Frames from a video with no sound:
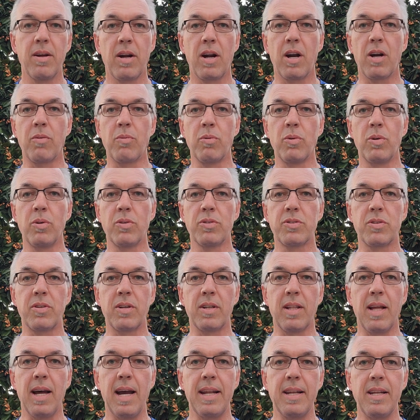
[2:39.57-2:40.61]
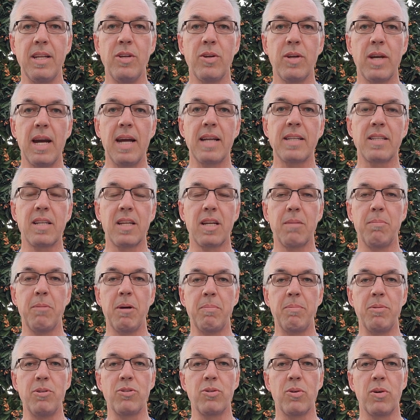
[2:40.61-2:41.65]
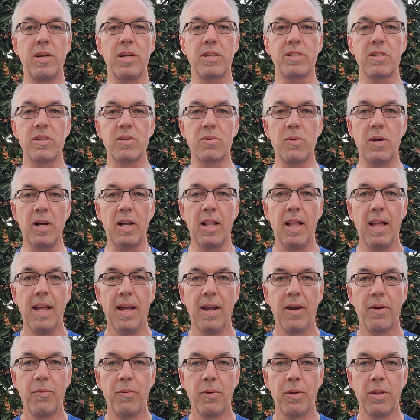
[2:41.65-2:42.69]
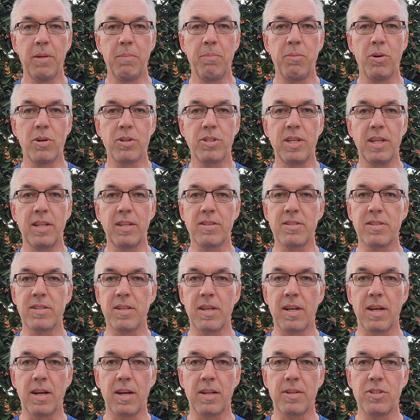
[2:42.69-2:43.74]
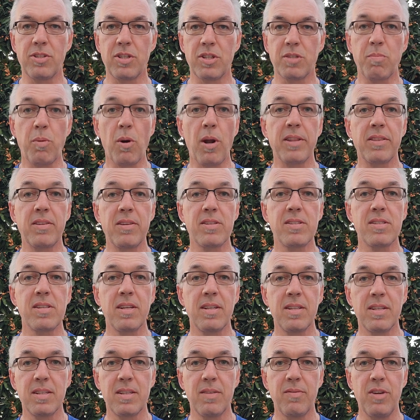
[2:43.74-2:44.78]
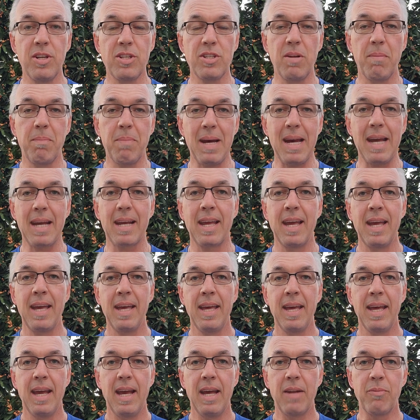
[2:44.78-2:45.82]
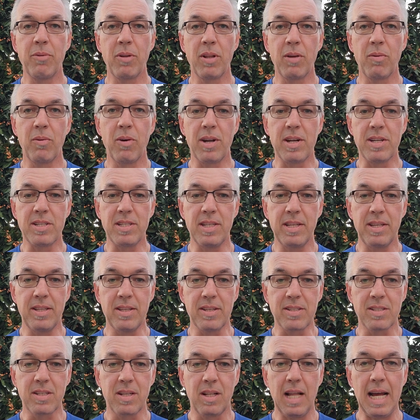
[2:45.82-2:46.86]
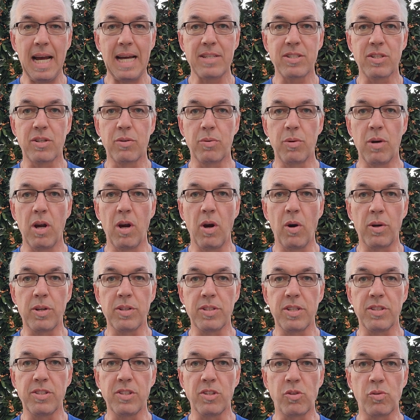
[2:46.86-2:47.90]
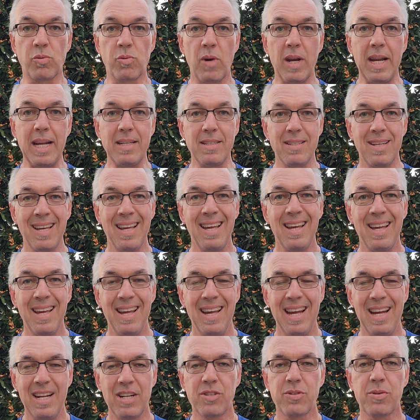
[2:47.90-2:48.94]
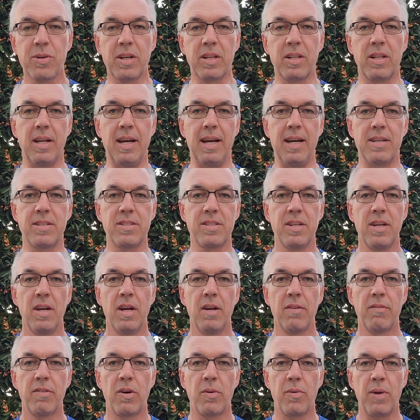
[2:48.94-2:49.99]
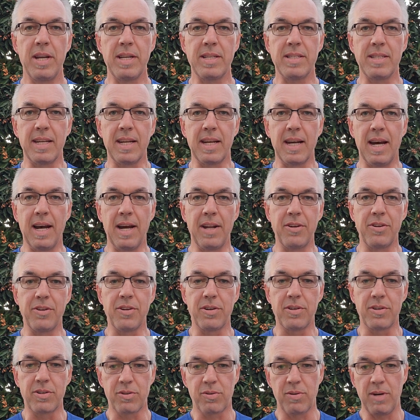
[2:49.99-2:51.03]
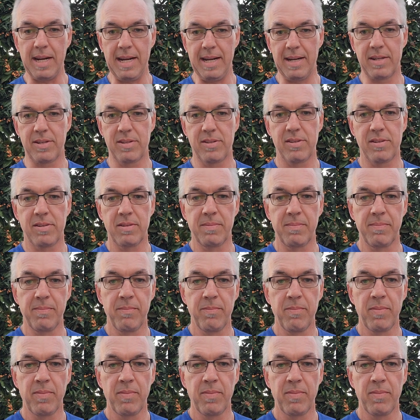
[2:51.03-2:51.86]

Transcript: Our rules are in line that you guys can come up and join us as well. Really pushing this, just brought this division back, and really want to see this class grow because it's a great entry class for racing on dirt tracks.